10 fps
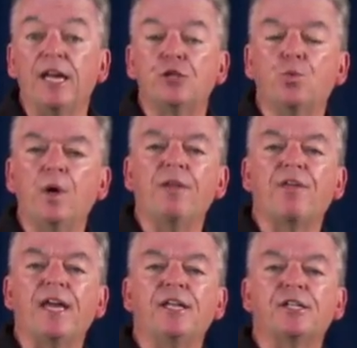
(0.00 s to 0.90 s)
is one of
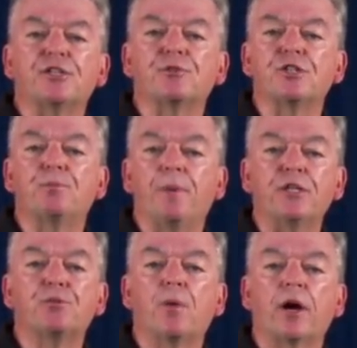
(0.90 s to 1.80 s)
the industry's
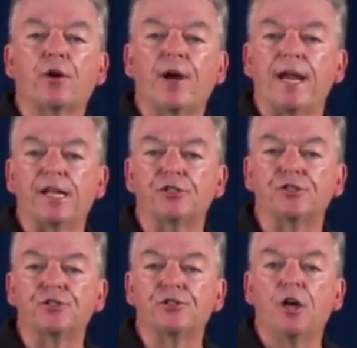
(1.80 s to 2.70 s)
benchmark crate
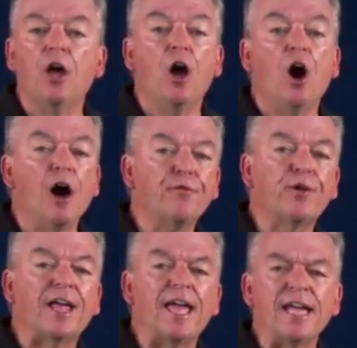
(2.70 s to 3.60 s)
engines,
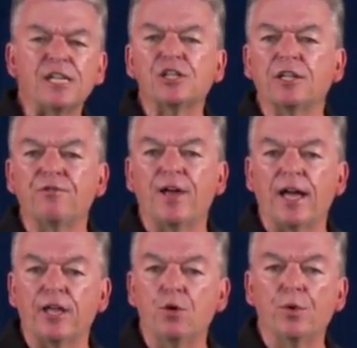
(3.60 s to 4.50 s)
offering excellent
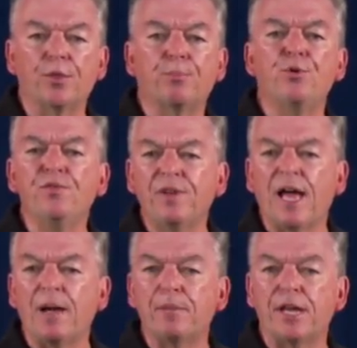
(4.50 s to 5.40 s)
value with a proven
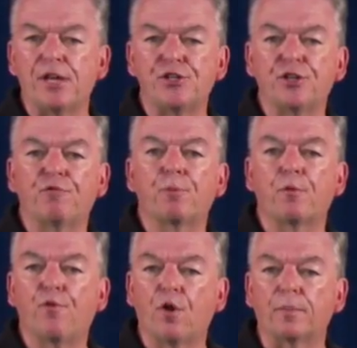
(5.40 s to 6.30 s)
combination of
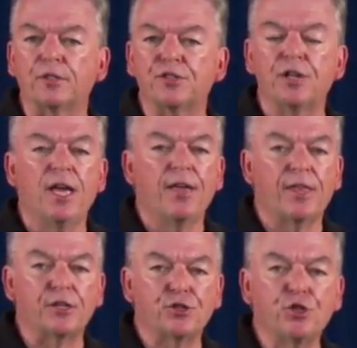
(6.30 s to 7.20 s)
performance
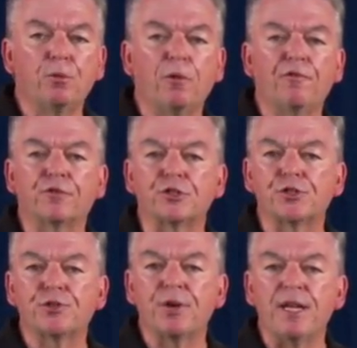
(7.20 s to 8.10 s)
that is suitable for
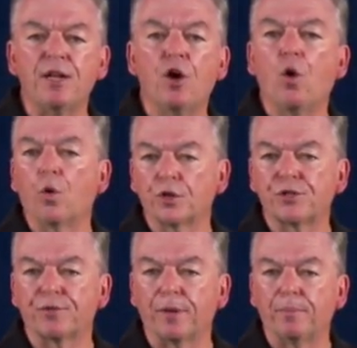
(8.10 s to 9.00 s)
street or
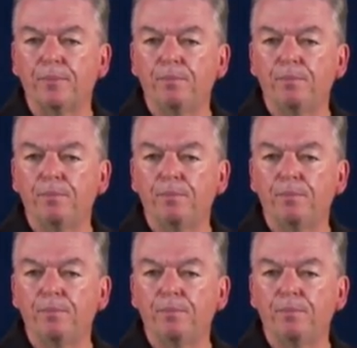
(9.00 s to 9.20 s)
strip.